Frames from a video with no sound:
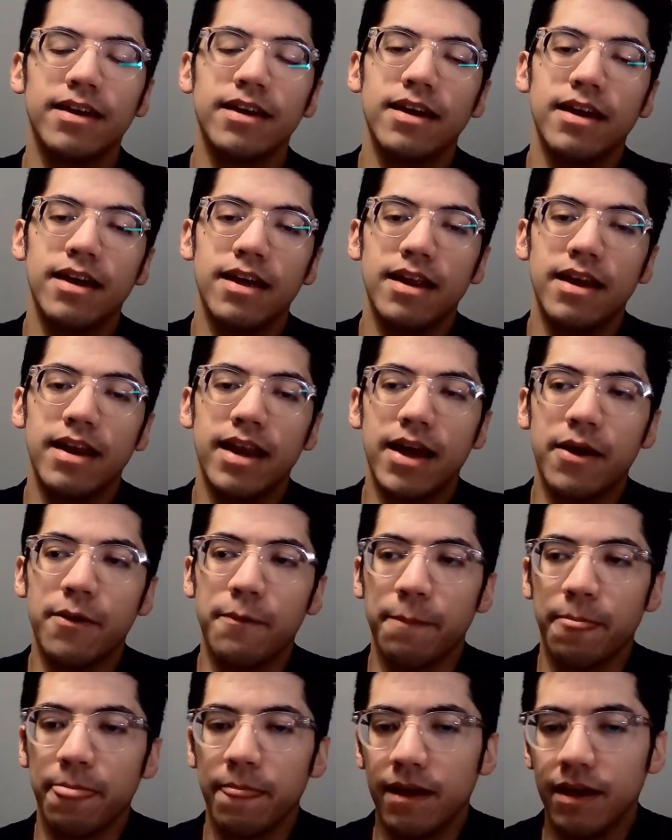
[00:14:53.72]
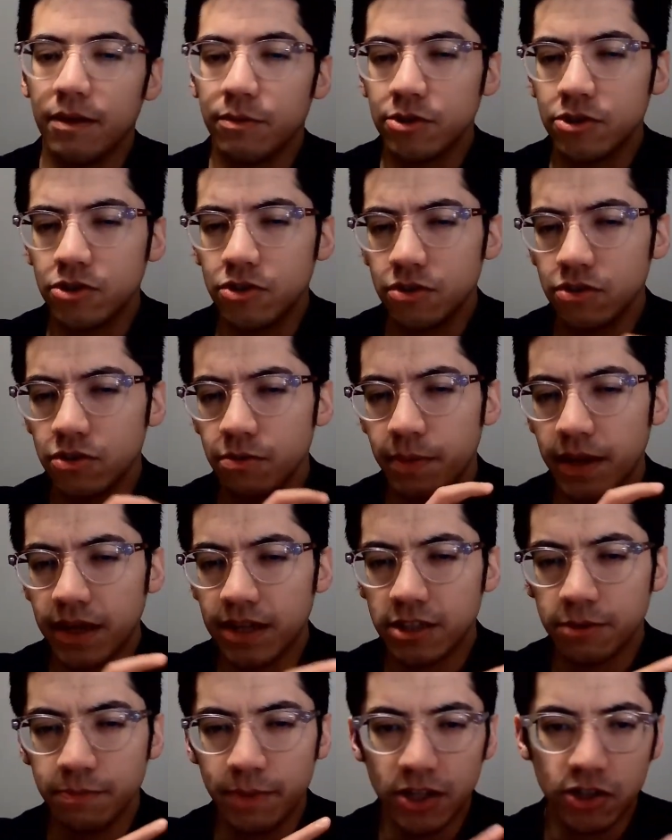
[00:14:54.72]
Now, I want you to pay
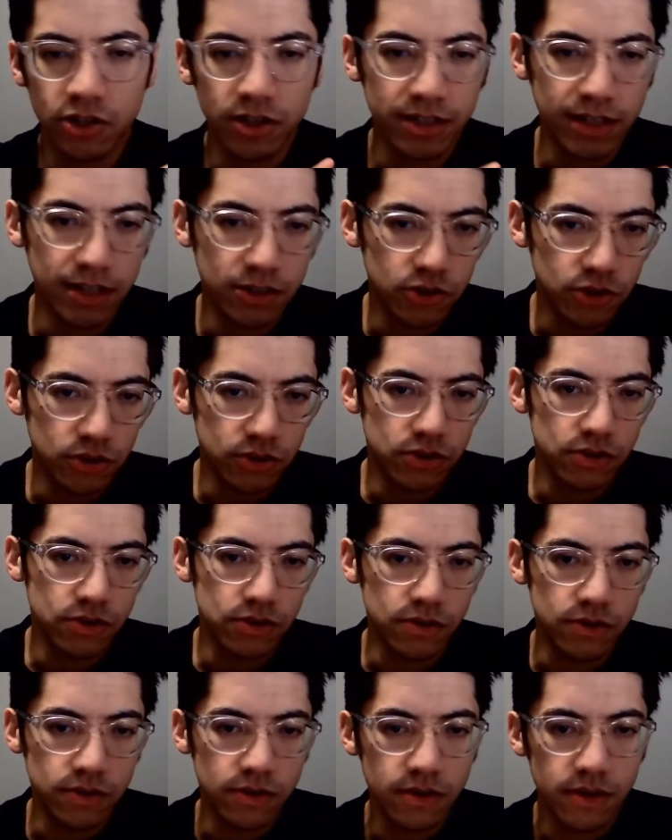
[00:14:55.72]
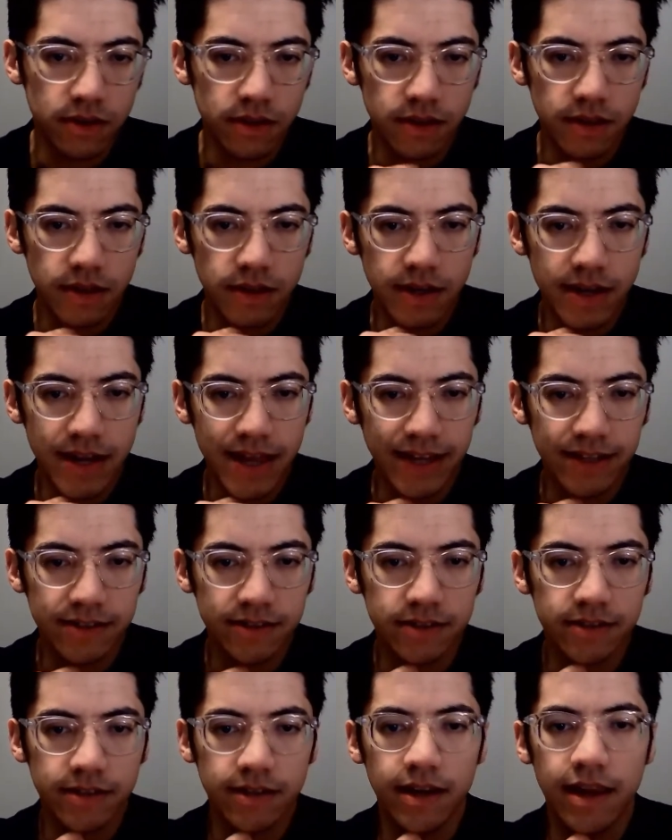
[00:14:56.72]
special attention to the
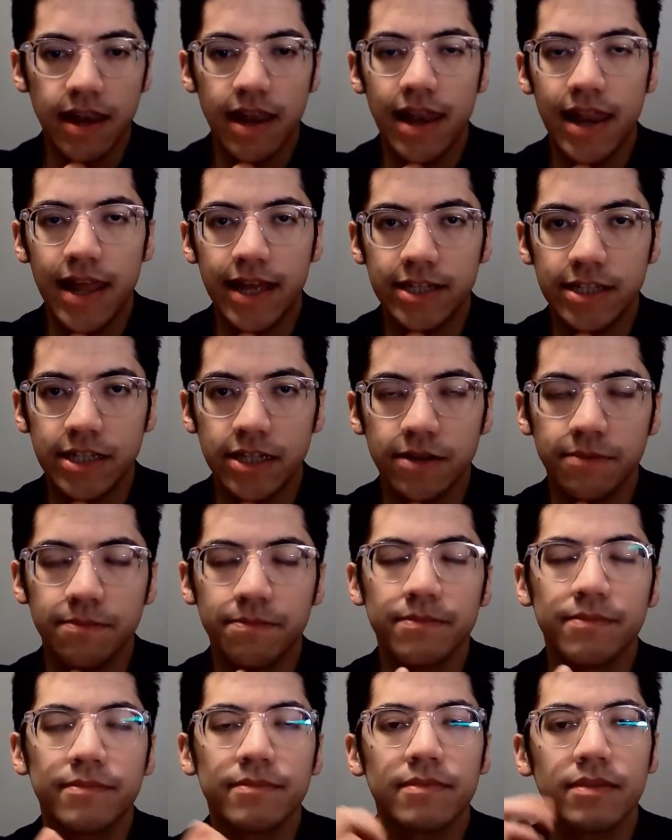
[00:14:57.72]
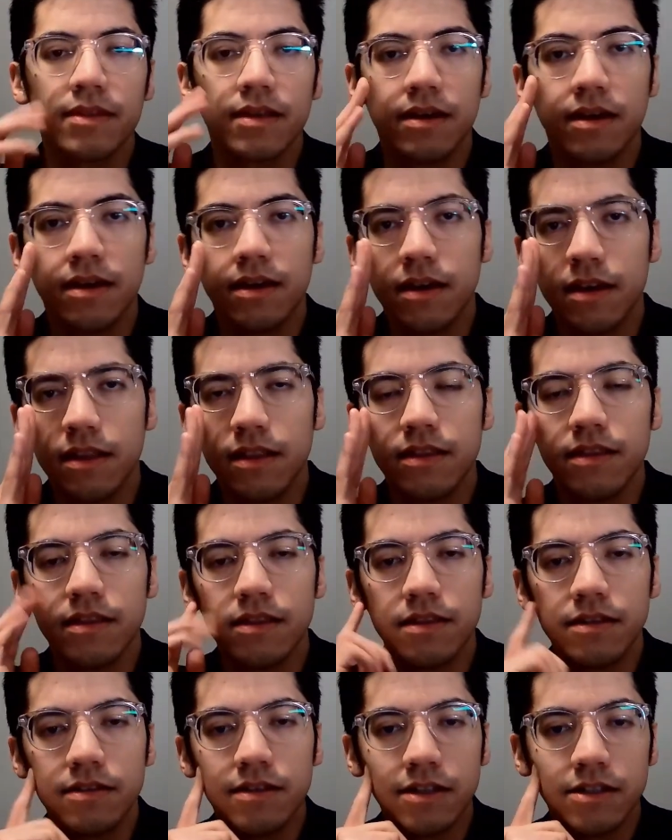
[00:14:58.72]
next letter.
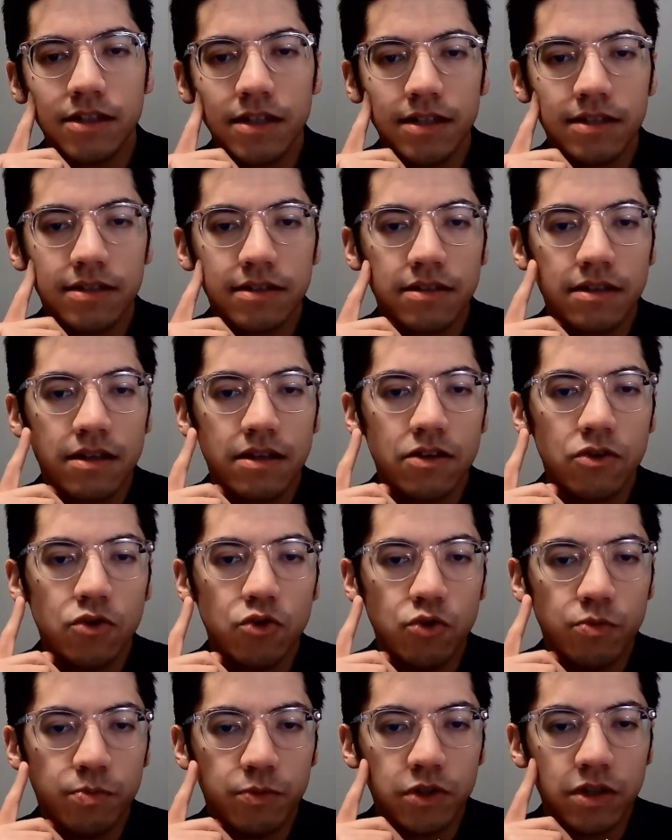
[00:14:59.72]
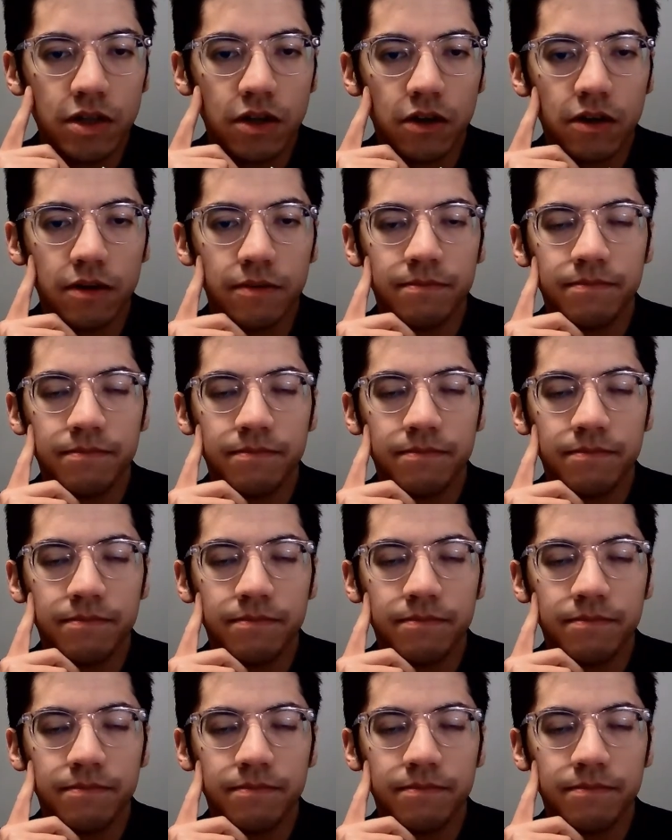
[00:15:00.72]
This letter is Upsilon.